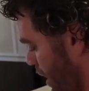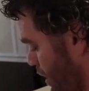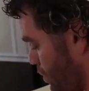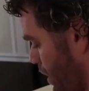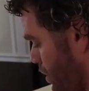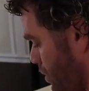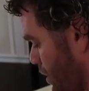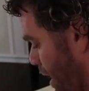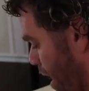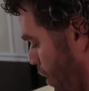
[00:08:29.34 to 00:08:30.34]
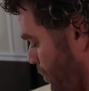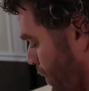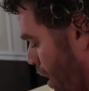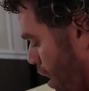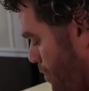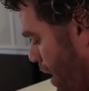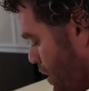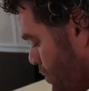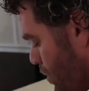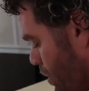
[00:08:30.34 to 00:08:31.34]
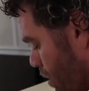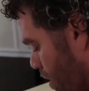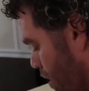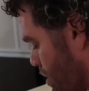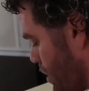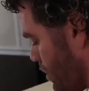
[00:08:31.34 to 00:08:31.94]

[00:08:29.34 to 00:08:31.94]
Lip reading: like the way you look now, imagine what your kid's